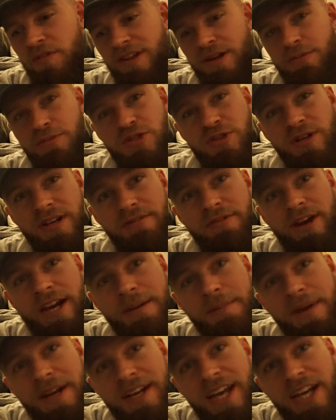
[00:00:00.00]
if anyone's got any
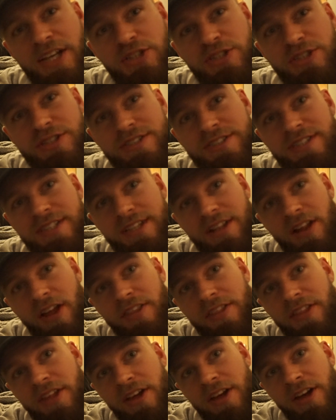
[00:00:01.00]
recommendations in
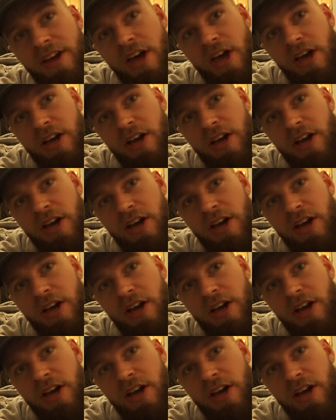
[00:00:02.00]
like the